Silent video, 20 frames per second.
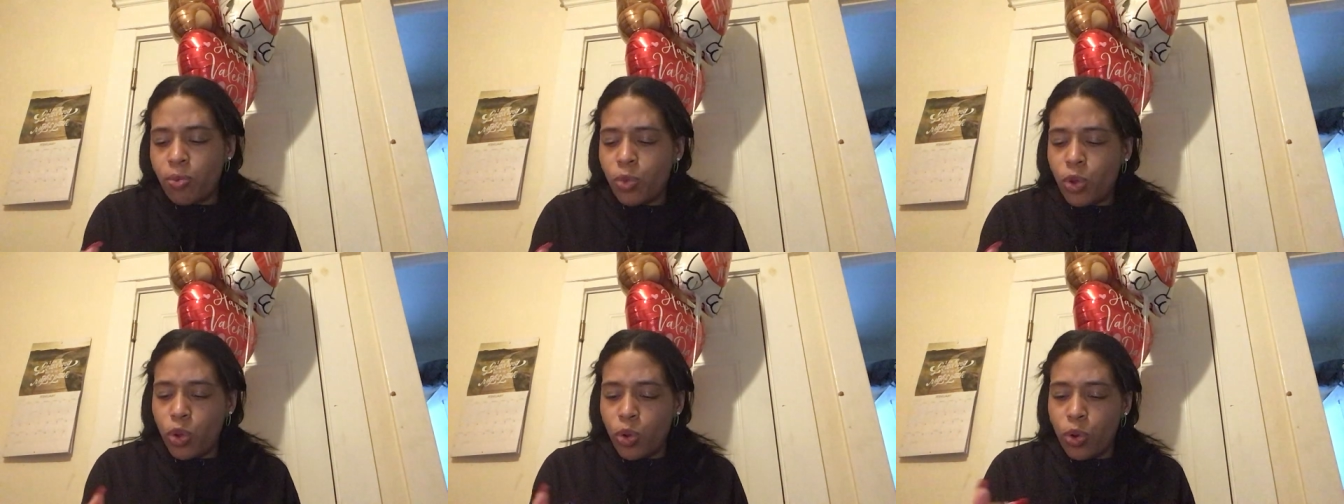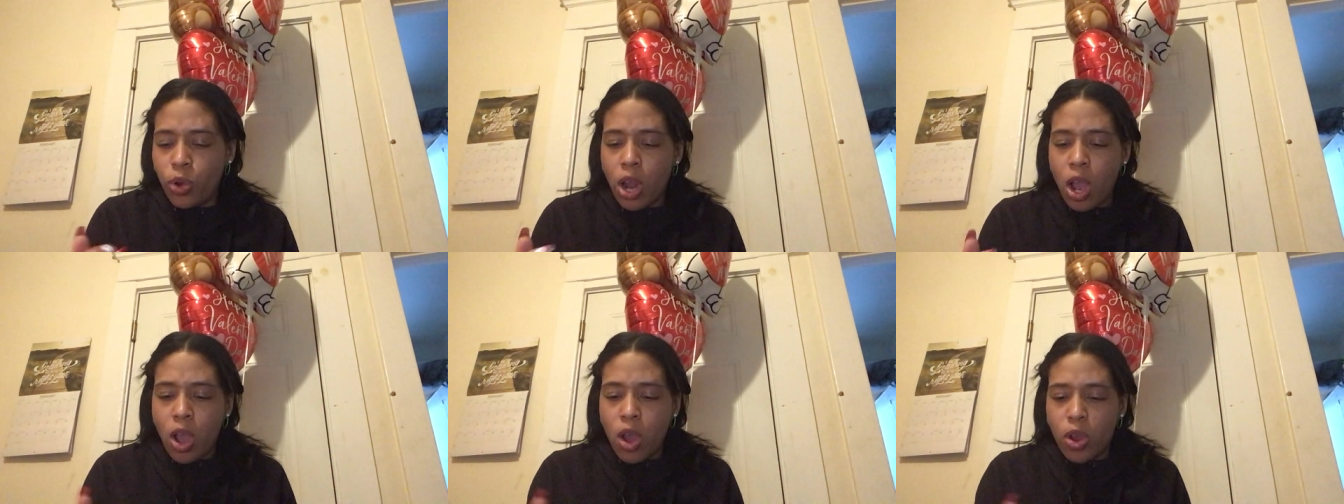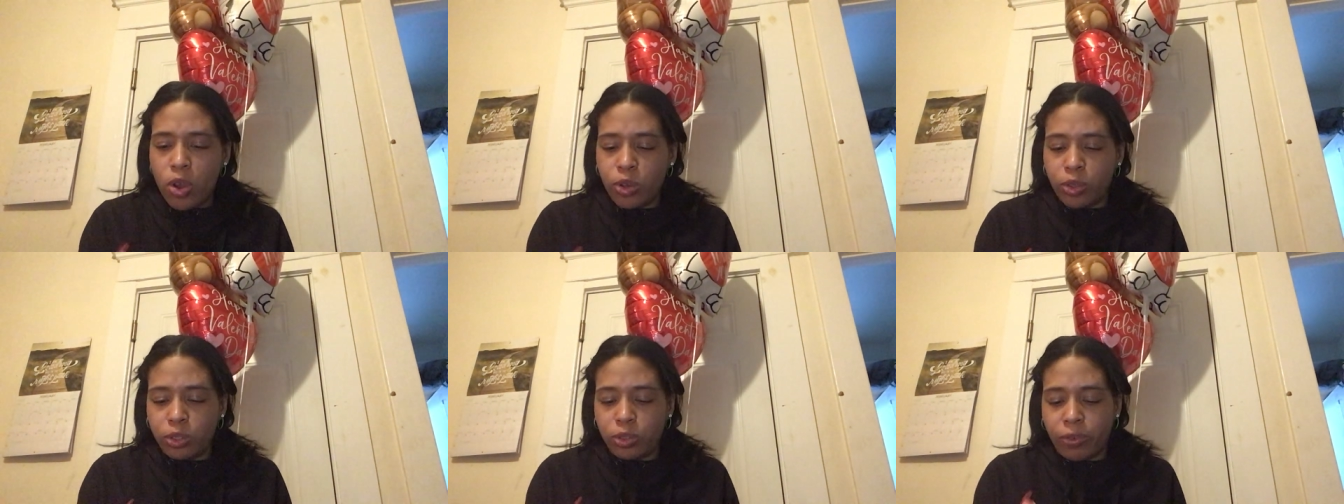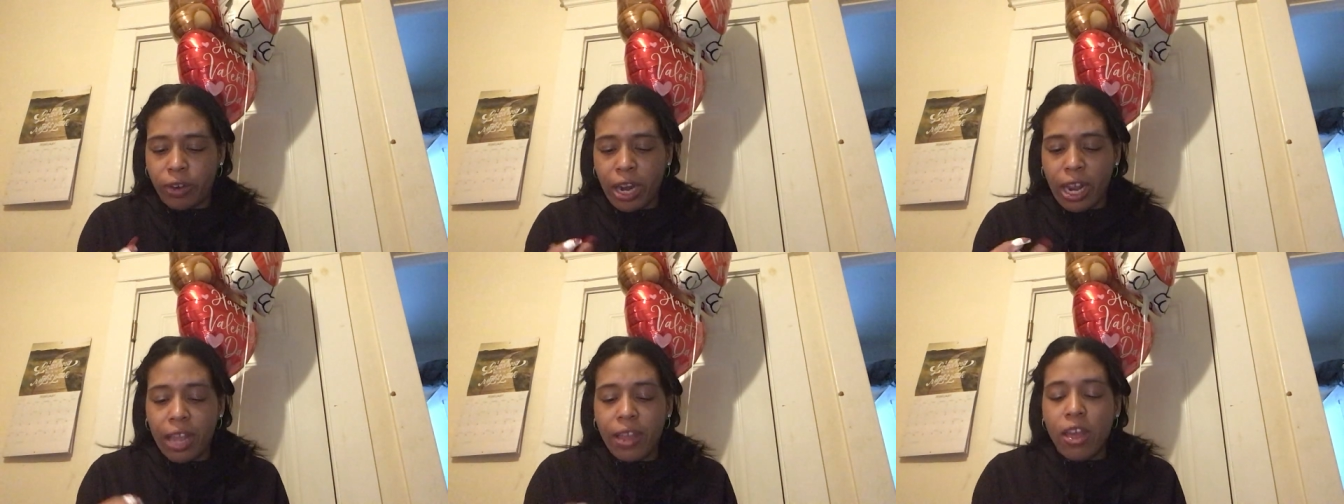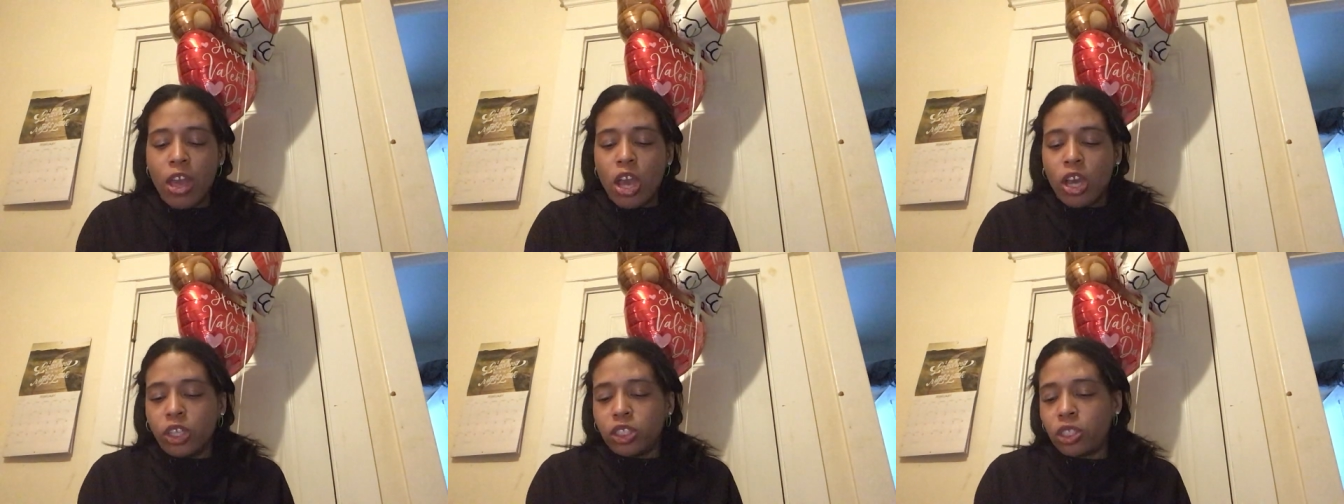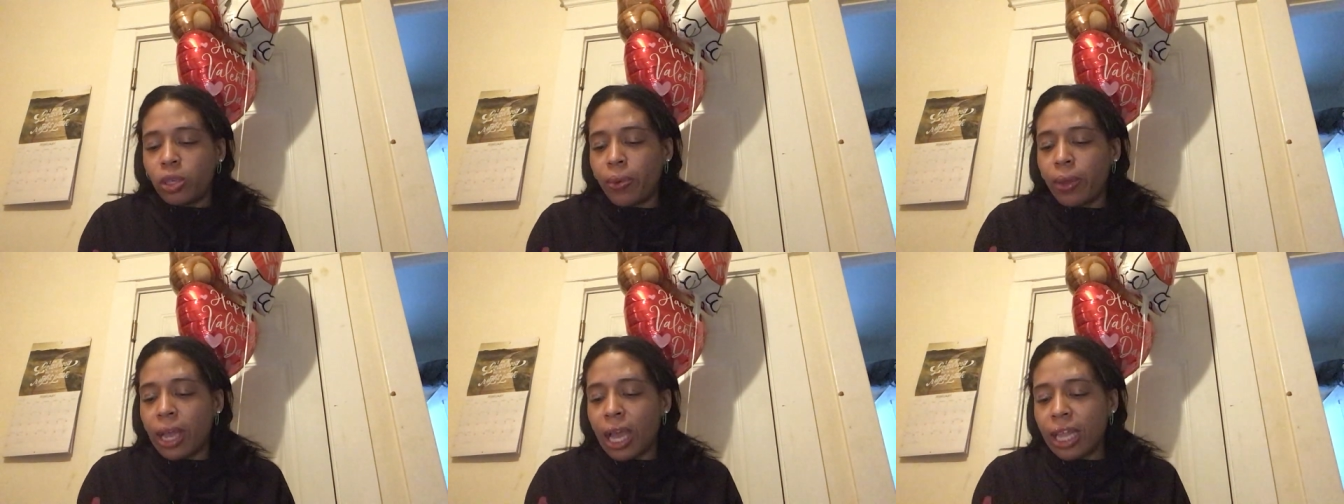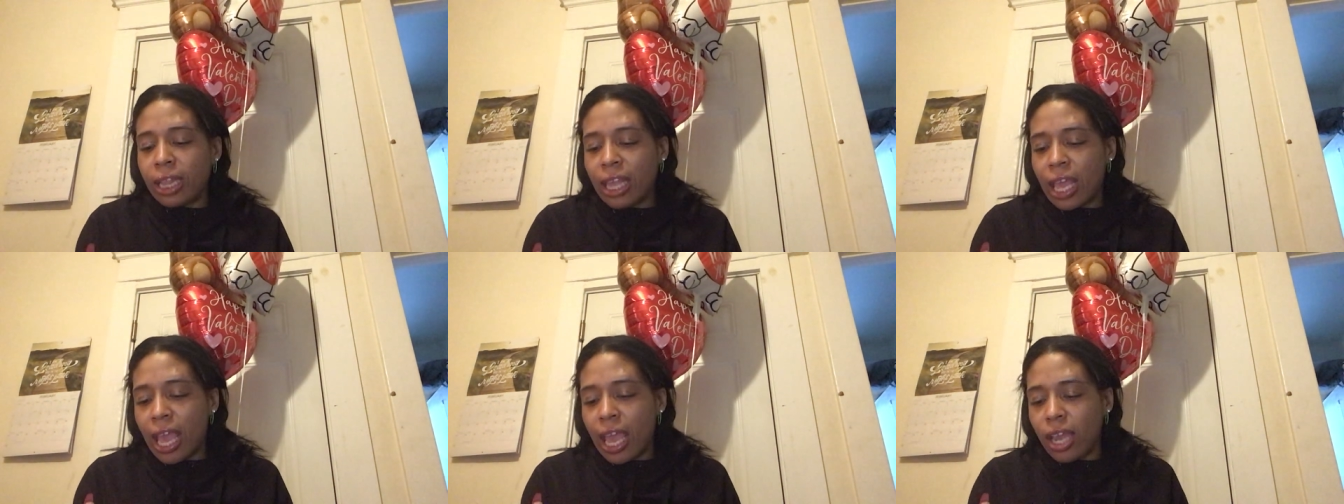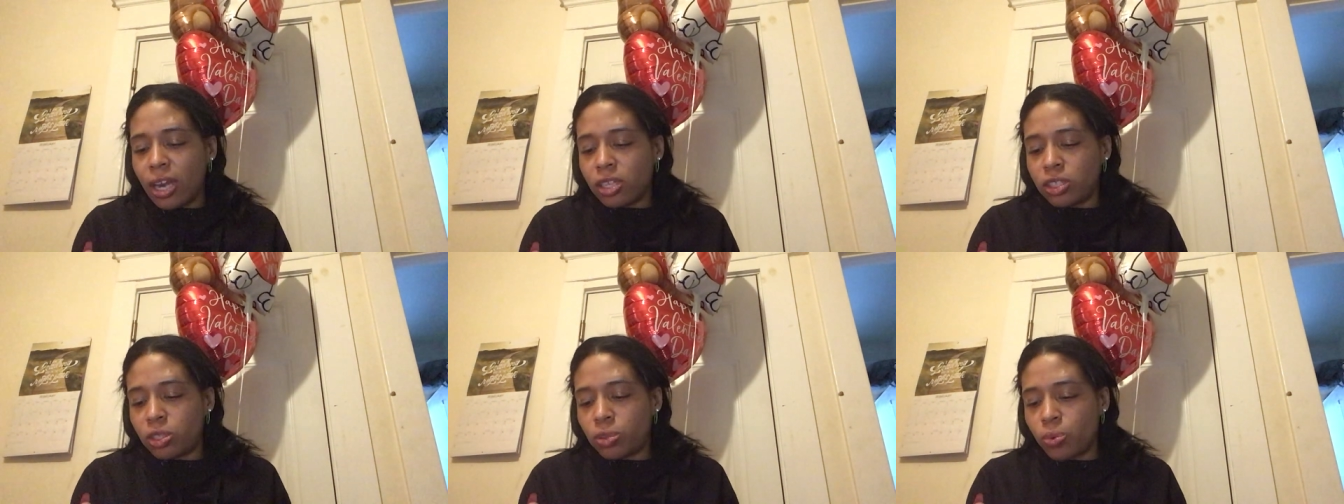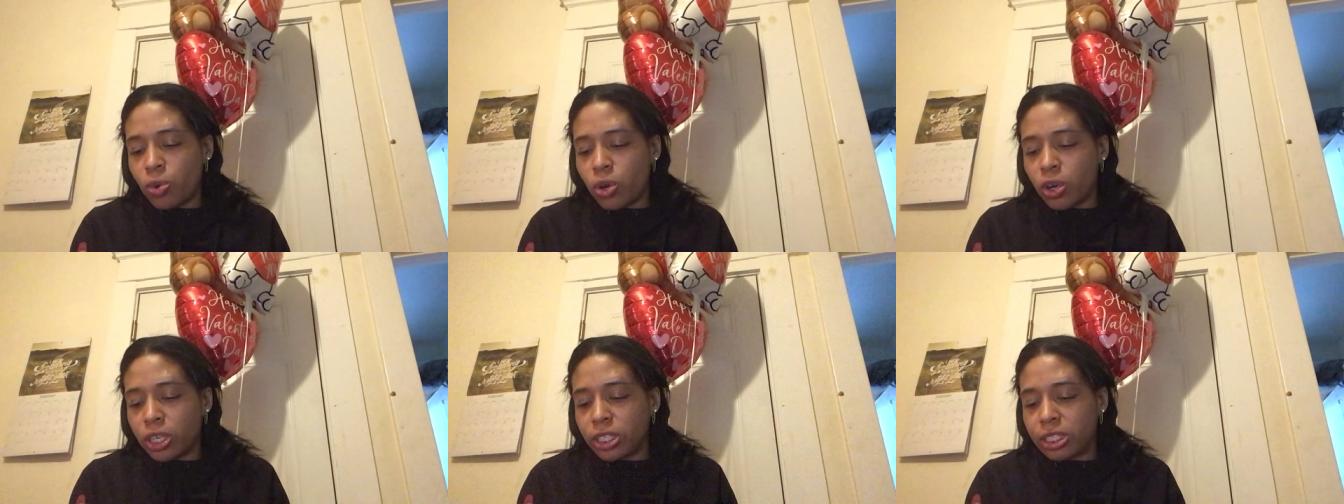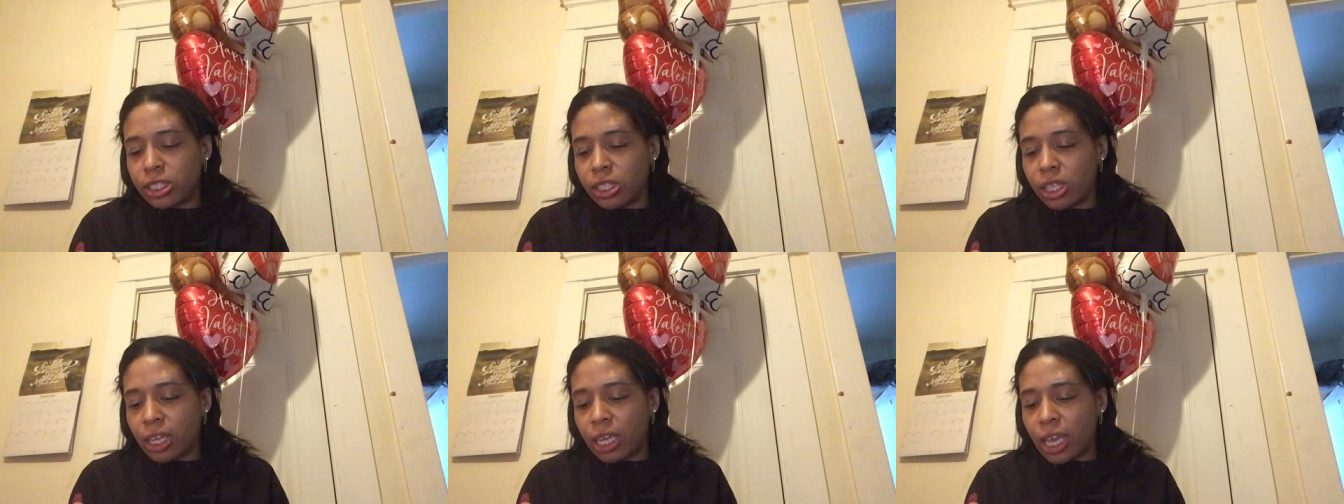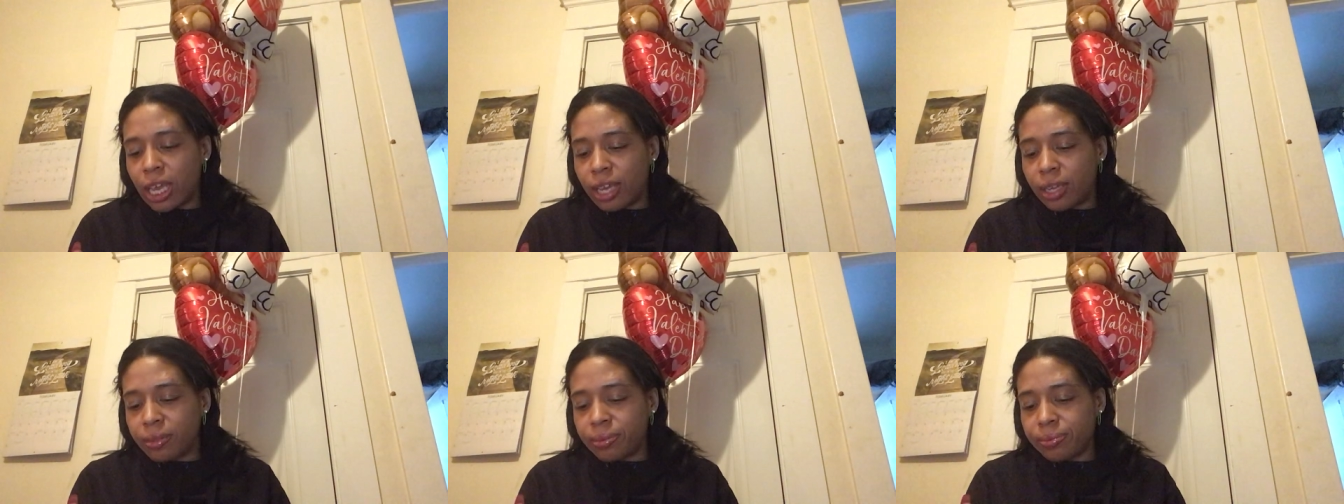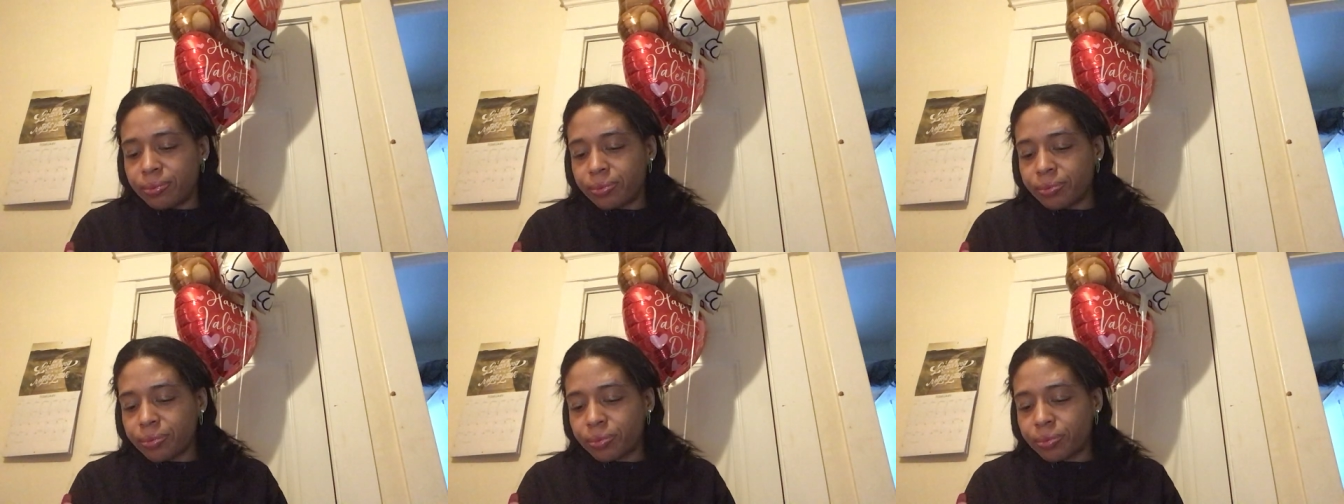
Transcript: Who knows, right? So we got the Eight of Swords. Look at.